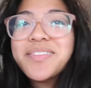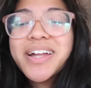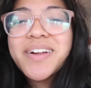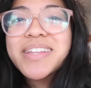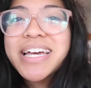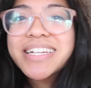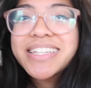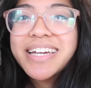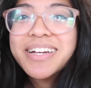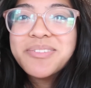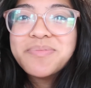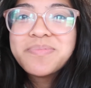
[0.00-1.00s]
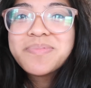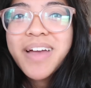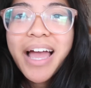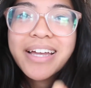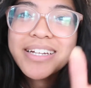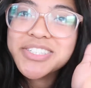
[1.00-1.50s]
if I don't like them,
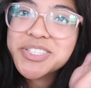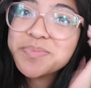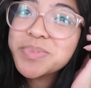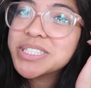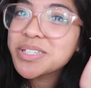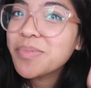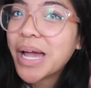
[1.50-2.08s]
I could just push them